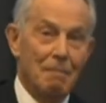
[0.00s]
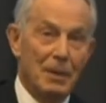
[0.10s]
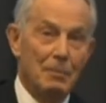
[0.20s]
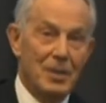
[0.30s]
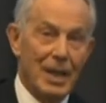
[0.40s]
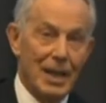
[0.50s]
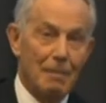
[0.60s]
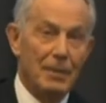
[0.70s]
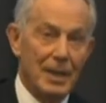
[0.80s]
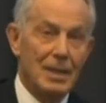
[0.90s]
people say, yeah,
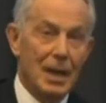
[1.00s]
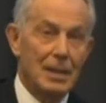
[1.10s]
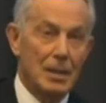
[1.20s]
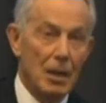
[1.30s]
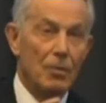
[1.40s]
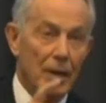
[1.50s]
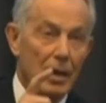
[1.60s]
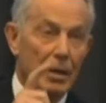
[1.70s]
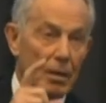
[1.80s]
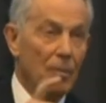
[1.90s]
but these guys know that
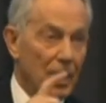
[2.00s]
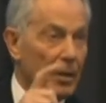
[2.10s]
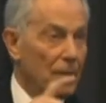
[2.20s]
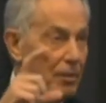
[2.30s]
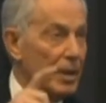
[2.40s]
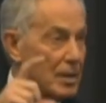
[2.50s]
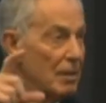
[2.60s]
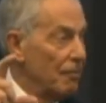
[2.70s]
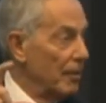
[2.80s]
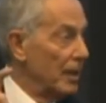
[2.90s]
we've got to do this
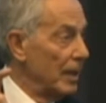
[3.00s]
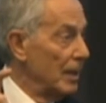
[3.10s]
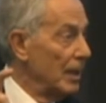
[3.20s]
differently.